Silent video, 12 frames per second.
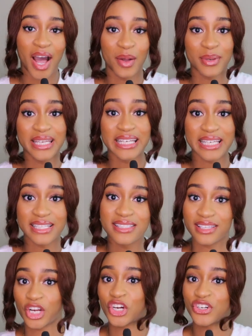It
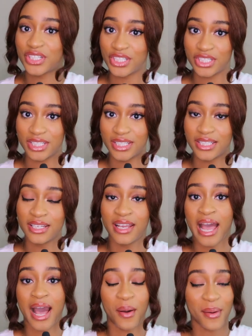is
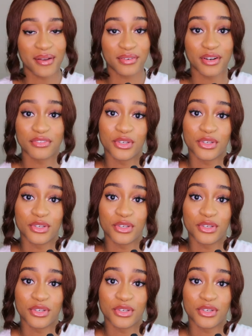Christian. However,